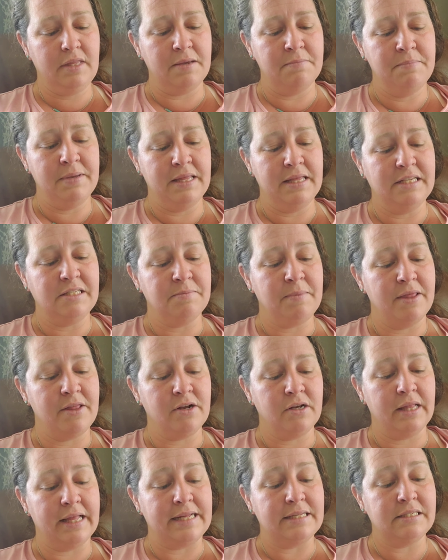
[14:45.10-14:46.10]
Billy's mother
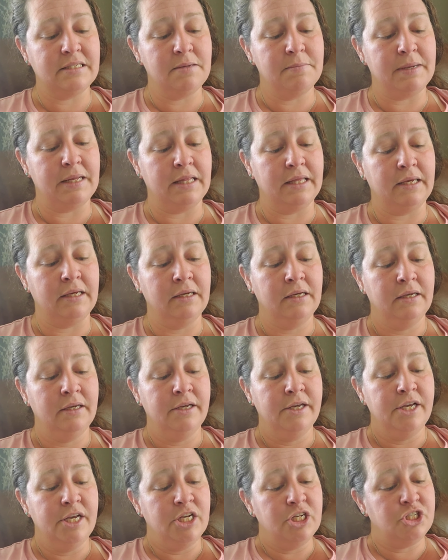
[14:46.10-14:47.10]
glanced at Billy,
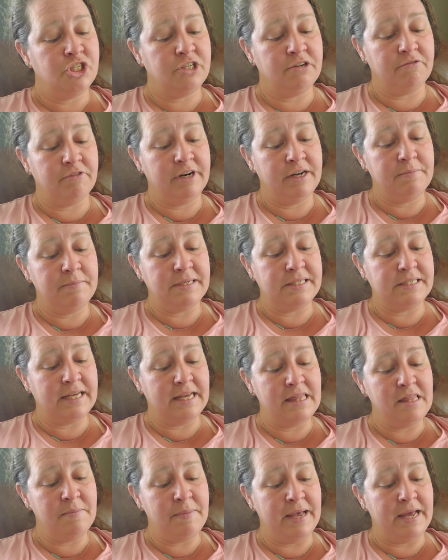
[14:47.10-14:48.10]
shivering
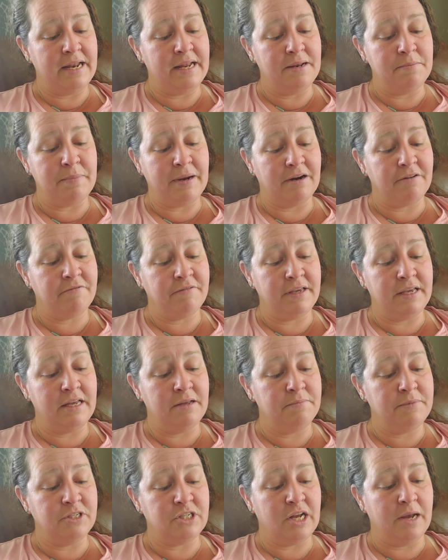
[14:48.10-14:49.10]
beside the bed in bare feet and
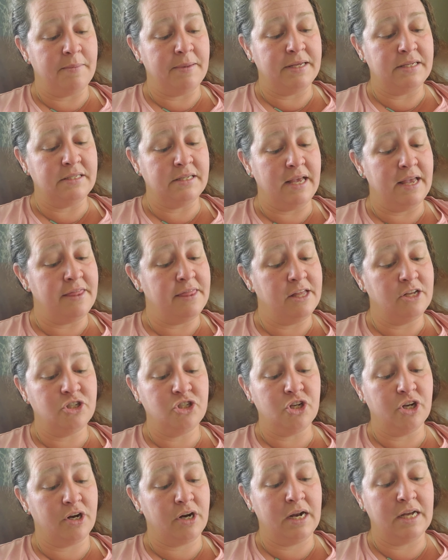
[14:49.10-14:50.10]
pajamas, and then
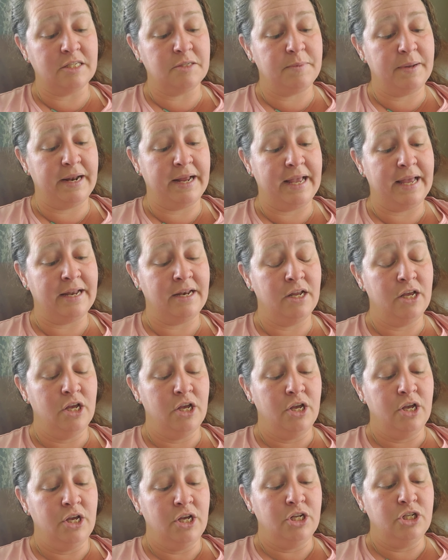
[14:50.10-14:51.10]
shook her husband again.
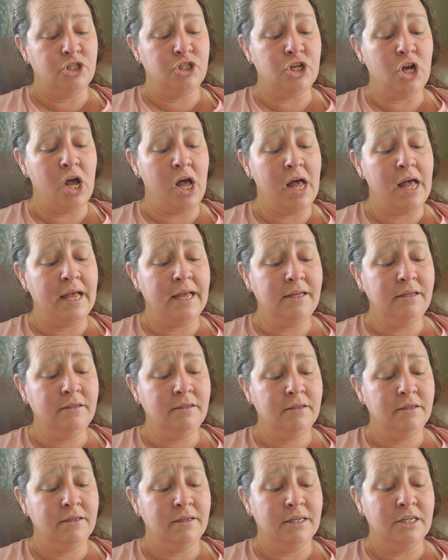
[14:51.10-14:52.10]
John,
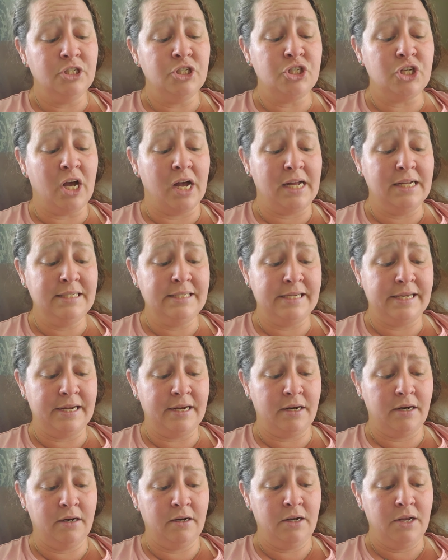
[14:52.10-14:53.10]

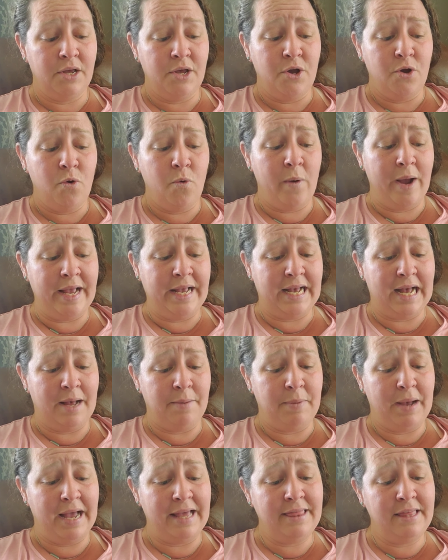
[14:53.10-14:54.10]
dear, wake
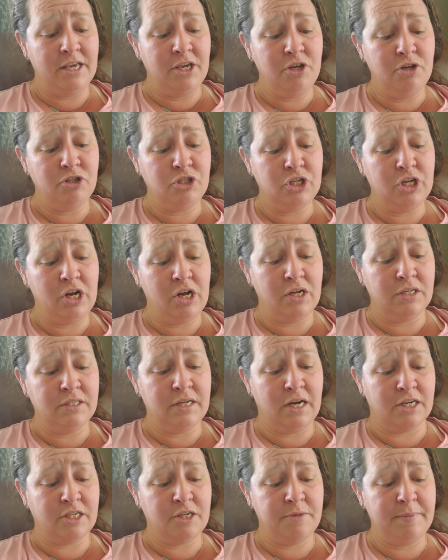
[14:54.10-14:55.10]
up. I think you should call
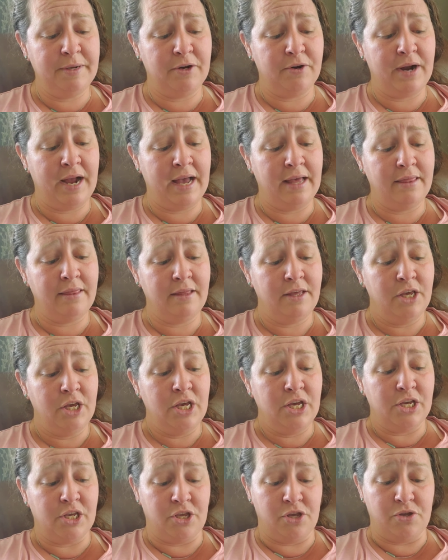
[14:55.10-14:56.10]
Dr. McGrath.
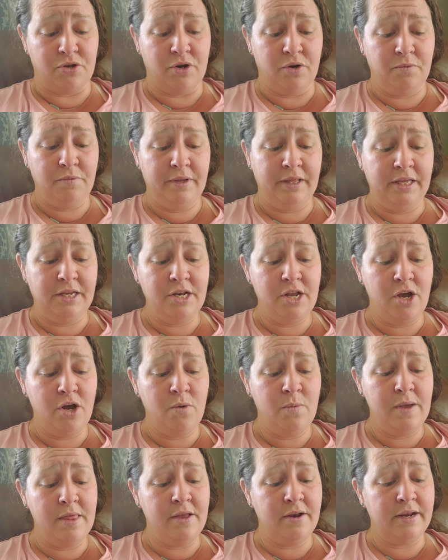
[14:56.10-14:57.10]
You don't really know
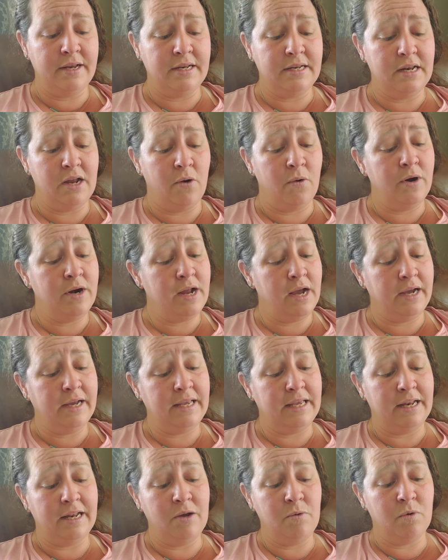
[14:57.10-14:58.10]
whether or not
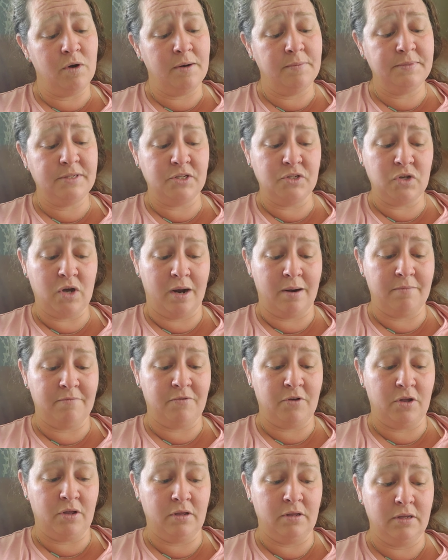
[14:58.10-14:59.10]
eating worms is
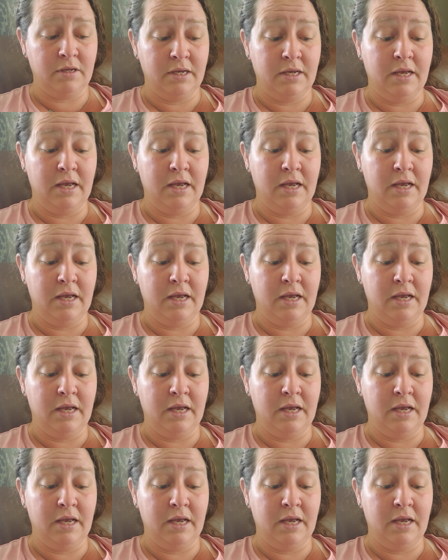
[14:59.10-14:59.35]
harmful.